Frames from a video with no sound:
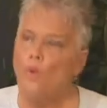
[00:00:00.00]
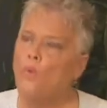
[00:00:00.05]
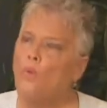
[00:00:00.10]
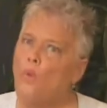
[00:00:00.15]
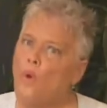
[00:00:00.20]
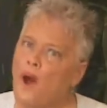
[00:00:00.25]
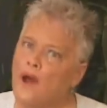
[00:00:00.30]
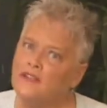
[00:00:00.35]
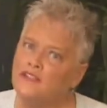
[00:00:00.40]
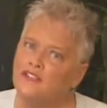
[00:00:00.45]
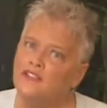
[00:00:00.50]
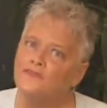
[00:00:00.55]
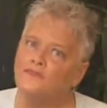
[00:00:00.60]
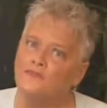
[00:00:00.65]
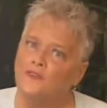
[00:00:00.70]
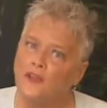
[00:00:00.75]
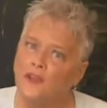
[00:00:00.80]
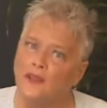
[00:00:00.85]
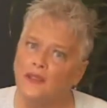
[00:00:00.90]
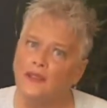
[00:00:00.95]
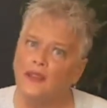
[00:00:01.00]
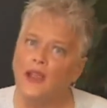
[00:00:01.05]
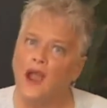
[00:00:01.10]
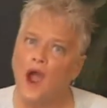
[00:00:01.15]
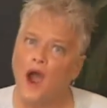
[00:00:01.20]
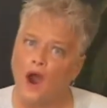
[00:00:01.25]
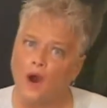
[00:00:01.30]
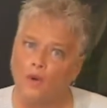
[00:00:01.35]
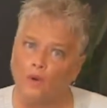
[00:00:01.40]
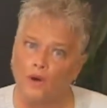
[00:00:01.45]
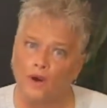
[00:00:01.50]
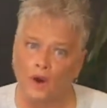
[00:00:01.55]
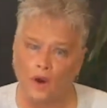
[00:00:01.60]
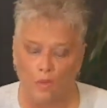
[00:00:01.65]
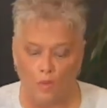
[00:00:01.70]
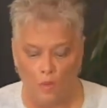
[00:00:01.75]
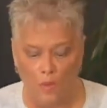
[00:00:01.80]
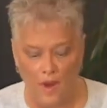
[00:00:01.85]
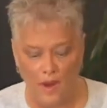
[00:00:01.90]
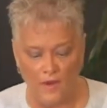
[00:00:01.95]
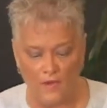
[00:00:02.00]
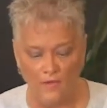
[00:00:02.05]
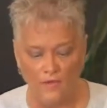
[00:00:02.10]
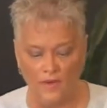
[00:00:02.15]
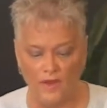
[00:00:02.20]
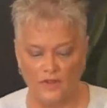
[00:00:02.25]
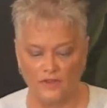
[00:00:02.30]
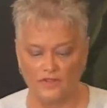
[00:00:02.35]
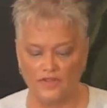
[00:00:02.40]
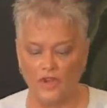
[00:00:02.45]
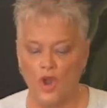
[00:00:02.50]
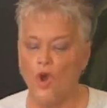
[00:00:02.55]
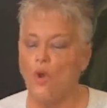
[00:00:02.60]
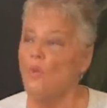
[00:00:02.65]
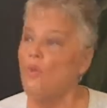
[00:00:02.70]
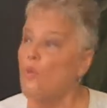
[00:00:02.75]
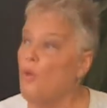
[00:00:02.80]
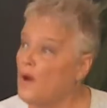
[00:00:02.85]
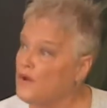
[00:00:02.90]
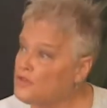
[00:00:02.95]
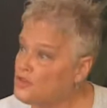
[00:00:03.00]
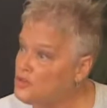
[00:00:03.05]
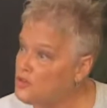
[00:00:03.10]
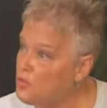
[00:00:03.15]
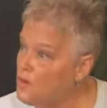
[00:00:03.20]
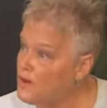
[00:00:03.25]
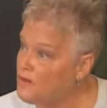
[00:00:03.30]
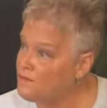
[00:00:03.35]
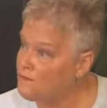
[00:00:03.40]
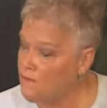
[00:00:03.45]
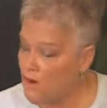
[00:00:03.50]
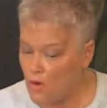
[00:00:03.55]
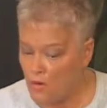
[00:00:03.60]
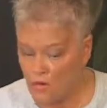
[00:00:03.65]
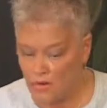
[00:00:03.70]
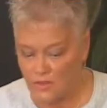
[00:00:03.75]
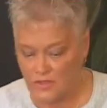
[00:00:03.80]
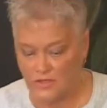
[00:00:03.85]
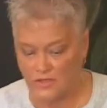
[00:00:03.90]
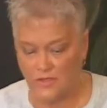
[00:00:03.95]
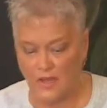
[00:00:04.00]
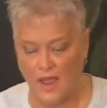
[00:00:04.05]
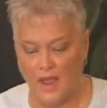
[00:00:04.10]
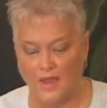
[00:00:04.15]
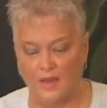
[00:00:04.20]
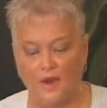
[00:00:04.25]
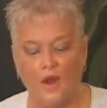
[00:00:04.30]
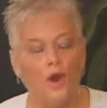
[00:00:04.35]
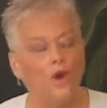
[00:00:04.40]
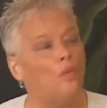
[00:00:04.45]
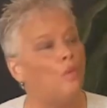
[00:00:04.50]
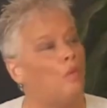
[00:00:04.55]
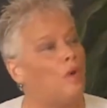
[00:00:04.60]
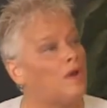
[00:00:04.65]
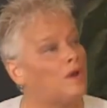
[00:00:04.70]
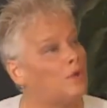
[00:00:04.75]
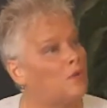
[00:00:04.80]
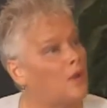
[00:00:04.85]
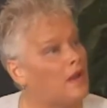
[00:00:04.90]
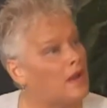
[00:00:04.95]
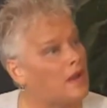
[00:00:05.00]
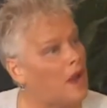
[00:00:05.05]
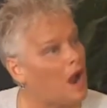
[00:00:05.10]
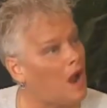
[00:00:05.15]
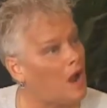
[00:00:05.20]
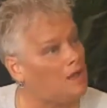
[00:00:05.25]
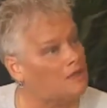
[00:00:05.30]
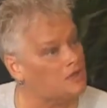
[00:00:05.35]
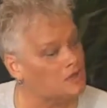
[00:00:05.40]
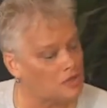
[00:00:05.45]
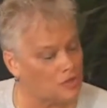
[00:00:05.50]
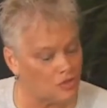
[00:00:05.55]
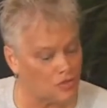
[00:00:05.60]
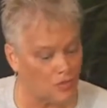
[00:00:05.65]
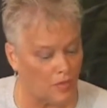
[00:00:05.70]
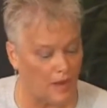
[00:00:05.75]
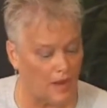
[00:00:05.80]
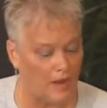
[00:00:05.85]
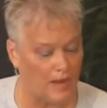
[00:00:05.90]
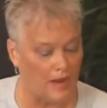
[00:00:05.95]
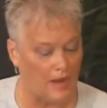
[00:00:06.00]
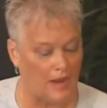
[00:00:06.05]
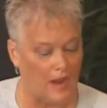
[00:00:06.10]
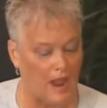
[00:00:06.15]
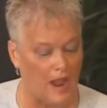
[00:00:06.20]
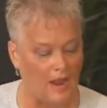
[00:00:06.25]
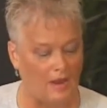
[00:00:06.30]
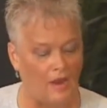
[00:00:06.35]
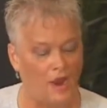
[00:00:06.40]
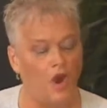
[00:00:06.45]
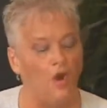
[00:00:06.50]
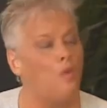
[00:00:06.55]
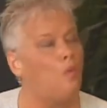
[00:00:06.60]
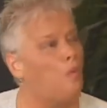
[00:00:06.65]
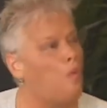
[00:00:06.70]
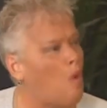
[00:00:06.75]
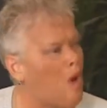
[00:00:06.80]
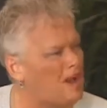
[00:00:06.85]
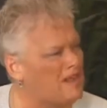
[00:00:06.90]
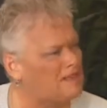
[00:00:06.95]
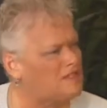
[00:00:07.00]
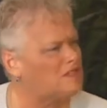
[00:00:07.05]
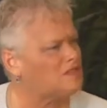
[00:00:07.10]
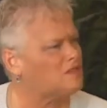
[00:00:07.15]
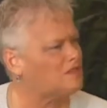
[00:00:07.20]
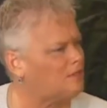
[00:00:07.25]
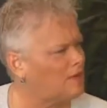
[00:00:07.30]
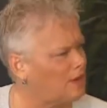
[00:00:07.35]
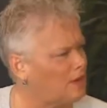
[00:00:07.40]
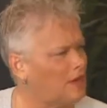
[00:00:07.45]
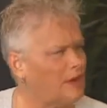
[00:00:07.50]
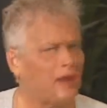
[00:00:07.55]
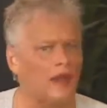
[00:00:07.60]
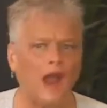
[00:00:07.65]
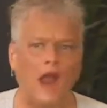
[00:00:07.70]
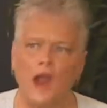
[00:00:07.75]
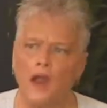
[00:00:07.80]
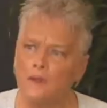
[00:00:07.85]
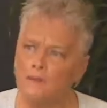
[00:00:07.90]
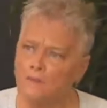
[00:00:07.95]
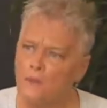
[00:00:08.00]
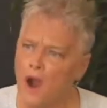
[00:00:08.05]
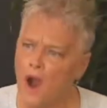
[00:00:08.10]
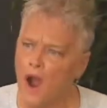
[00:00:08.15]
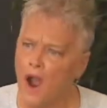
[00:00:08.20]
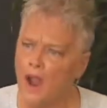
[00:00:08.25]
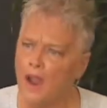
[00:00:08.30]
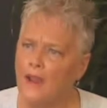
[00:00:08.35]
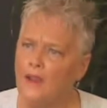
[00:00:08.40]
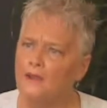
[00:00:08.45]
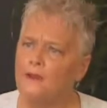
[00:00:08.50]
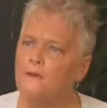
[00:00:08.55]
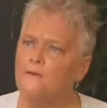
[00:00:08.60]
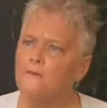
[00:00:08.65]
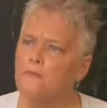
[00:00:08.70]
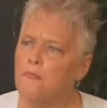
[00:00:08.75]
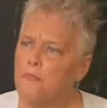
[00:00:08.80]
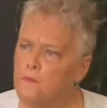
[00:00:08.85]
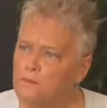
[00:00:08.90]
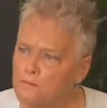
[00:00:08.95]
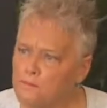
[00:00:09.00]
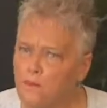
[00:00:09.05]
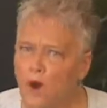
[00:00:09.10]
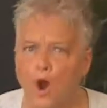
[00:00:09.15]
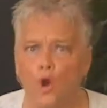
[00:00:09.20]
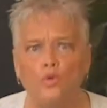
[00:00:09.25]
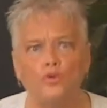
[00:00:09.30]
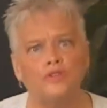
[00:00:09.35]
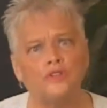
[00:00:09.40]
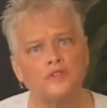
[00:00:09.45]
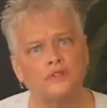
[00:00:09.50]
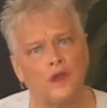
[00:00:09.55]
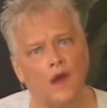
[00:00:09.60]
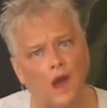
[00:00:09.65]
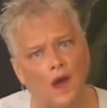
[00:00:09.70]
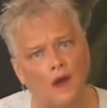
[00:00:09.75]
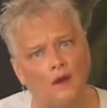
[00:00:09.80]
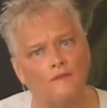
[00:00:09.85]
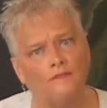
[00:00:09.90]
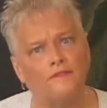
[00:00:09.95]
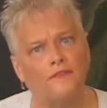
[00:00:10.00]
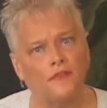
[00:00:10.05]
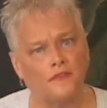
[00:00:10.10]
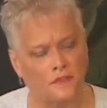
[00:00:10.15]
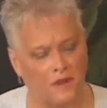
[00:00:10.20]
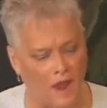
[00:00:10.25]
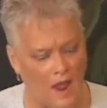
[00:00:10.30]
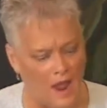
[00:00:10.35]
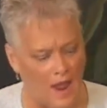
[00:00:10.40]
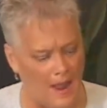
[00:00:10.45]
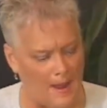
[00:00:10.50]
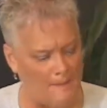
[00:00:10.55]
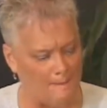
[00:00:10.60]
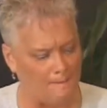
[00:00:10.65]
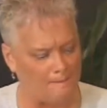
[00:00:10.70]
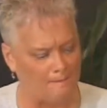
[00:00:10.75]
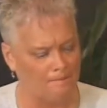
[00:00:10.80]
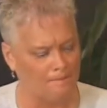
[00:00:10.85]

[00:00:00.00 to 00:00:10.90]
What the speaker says: What's filling our awareness? What do we focus on? What are we concentrating on? What's filling our mind most of the time?